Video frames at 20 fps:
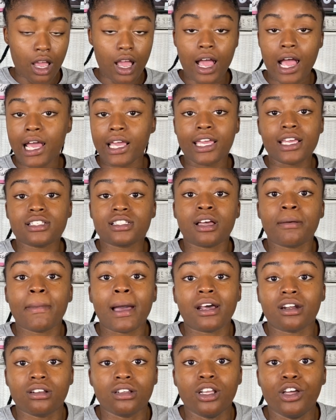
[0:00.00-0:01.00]
I guess I'm
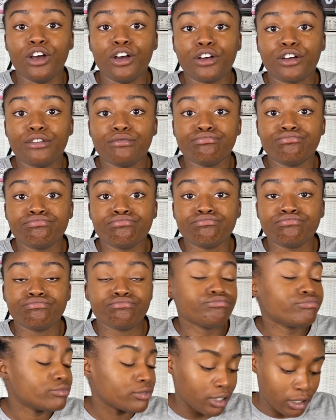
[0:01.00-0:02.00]
out of luck.
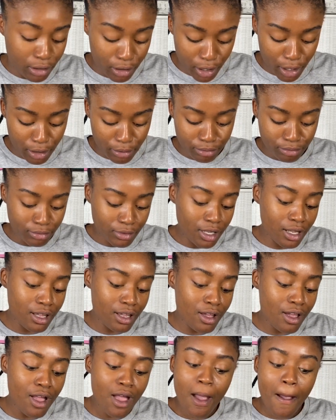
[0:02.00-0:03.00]
Okay.
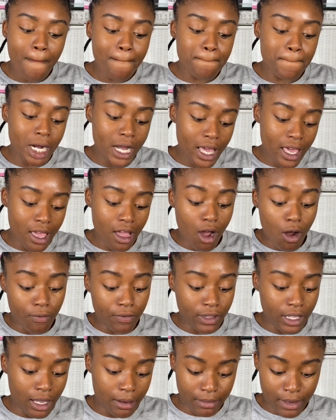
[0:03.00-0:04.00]
But
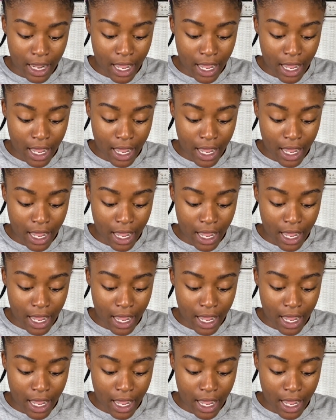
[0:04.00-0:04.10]
hopefully I